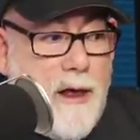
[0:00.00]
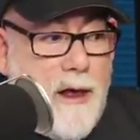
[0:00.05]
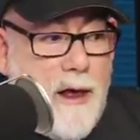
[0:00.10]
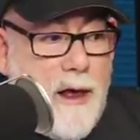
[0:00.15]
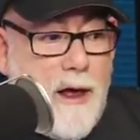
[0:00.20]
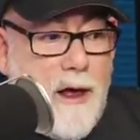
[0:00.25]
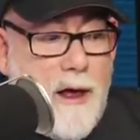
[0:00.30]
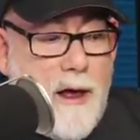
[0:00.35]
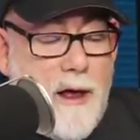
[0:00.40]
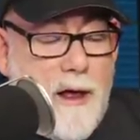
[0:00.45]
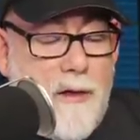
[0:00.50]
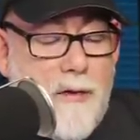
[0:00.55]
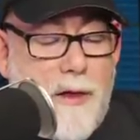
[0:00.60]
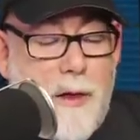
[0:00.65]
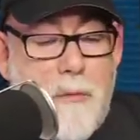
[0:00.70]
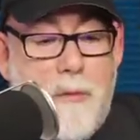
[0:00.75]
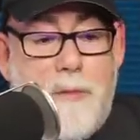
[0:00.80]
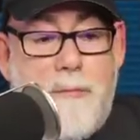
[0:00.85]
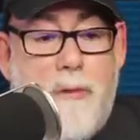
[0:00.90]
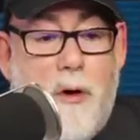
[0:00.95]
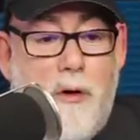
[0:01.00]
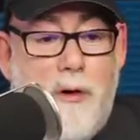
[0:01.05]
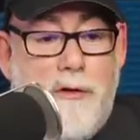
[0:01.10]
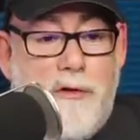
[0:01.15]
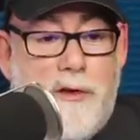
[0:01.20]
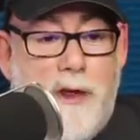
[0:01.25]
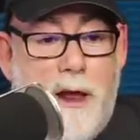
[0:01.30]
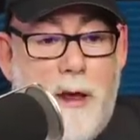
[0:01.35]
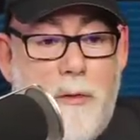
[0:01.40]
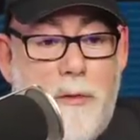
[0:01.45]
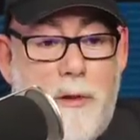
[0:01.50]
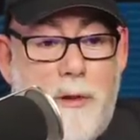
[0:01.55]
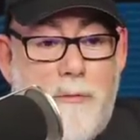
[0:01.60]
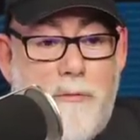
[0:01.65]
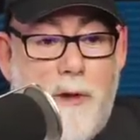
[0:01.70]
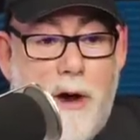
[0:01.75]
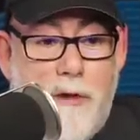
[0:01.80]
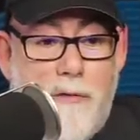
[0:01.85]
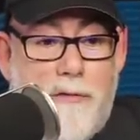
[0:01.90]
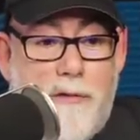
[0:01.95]
And they would point out that
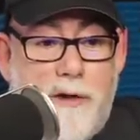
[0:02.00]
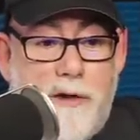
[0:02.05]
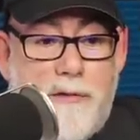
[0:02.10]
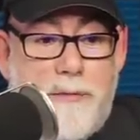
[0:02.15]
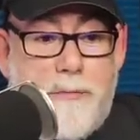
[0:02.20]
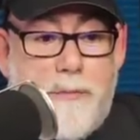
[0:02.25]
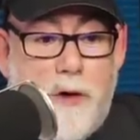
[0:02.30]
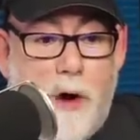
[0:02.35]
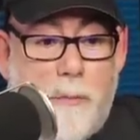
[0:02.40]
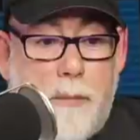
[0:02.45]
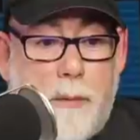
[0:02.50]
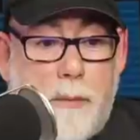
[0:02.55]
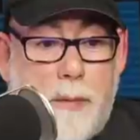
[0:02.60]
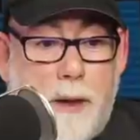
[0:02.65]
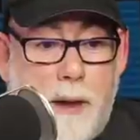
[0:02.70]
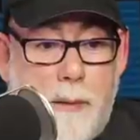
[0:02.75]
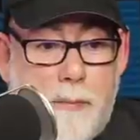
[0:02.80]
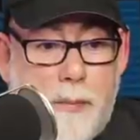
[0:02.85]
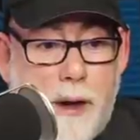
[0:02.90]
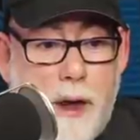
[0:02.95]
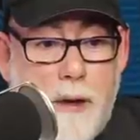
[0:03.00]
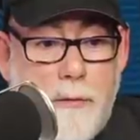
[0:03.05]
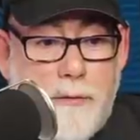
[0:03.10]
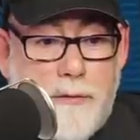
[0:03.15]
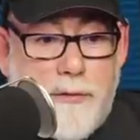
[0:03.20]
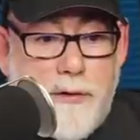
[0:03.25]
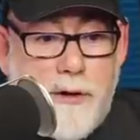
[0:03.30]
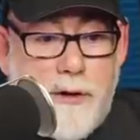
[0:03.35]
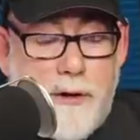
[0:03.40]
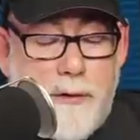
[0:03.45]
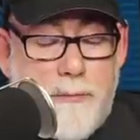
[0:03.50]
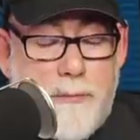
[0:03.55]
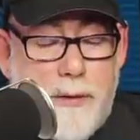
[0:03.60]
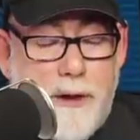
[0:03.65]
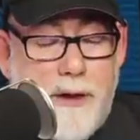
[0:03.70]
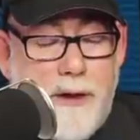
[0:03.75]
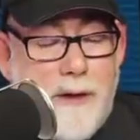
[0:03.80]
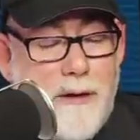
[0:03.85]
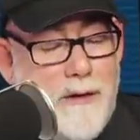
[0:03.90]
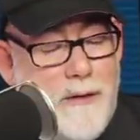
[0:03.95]
Rofi is probably bloated,
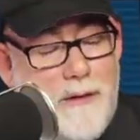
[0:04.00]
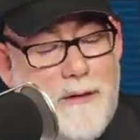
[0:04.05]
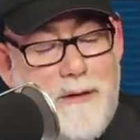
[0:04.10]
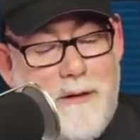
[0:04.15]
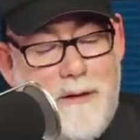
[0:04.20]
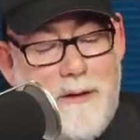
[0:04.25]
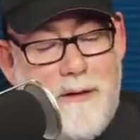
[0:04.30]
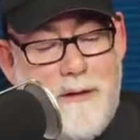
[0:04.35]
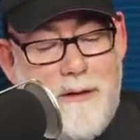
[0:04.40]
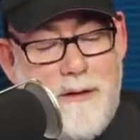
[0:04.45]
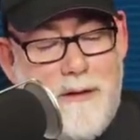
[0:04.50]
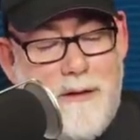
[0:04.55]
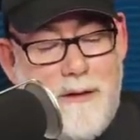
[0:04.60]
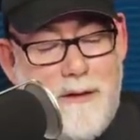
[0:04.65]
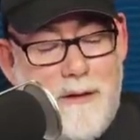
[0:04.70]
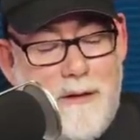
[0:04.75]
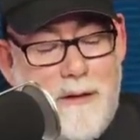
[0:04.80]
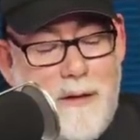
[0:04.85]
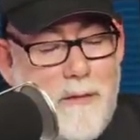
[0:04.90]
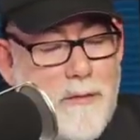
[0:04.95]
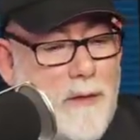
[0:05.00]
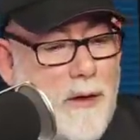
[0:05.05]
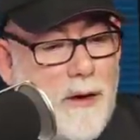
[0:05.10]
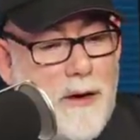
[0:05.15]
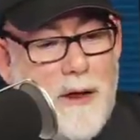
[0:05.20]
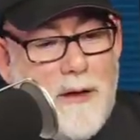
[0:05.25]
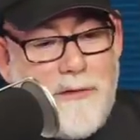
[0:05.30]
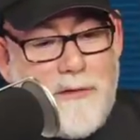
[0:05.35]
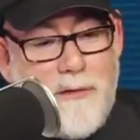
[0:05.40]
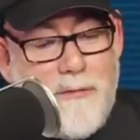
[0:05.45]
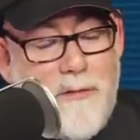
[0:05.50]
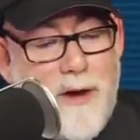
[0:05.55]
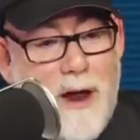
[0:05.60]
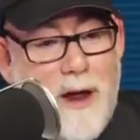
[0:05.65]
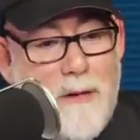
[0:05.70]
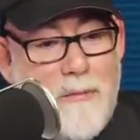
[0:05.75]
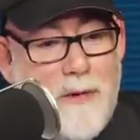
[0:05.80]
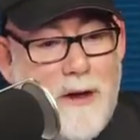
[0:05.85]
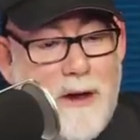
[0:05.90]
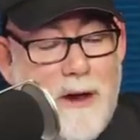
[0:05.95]
but I've got loads of
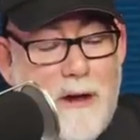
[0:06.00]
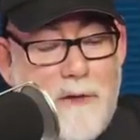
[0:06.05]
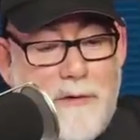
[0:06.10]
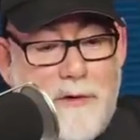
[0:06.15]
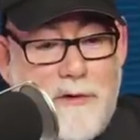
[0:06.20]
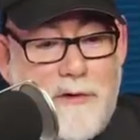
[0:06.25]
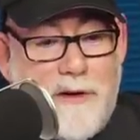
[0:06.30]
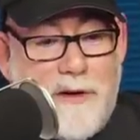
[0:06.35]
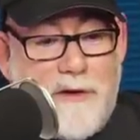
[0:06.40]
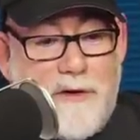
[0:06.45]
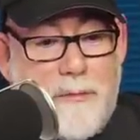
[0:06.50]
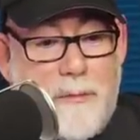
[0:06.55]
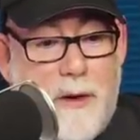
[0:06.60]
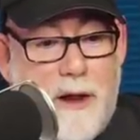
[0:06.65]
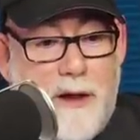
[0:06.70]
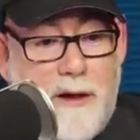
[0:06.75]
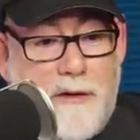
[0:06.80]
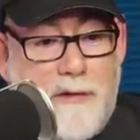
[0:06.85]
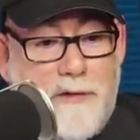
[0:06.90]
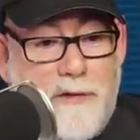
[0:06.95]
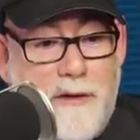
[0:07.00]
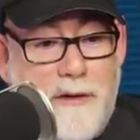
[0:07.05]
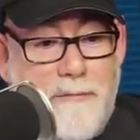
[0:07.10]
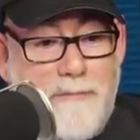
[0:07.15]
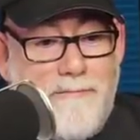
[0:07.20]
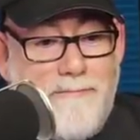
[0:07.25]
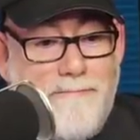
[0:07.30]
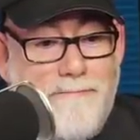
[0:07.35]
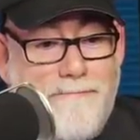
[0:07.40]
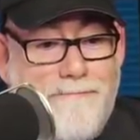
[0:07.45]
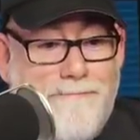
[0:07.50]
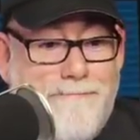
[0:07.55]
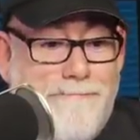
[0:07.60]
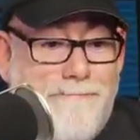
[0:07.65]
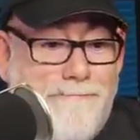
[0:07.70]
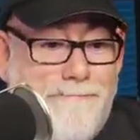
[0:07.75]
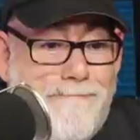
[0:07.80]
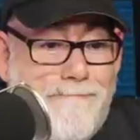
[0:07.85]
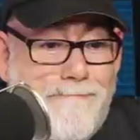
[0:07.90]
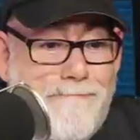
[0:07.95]
RAM and loads of disk space, and
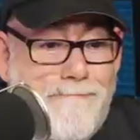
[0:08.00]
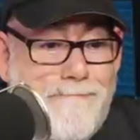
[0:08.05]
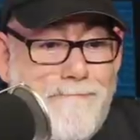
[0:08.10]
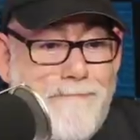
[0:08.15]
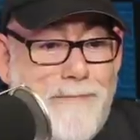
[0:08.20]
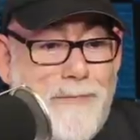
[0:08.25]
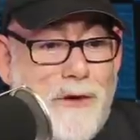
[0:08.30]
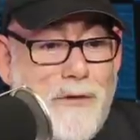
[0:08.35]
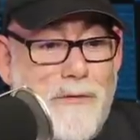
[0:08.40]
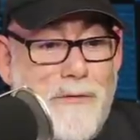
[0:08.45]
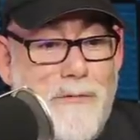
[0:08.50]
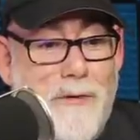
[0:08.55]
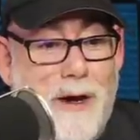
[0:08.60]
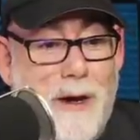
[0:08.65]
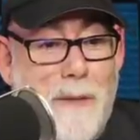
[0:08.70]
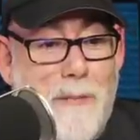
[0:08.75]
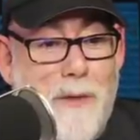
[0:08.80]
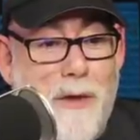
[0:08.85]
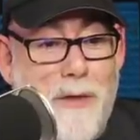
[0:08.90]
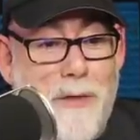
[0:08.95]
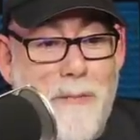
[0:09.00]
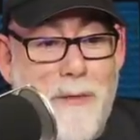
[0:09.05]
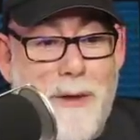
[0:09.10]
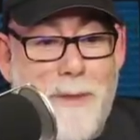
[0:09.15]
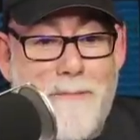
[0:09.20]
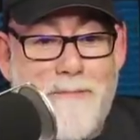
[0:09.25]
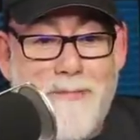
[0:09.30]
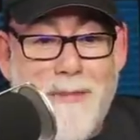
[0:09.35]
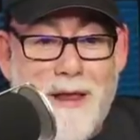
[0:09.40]
doesn't really bother me.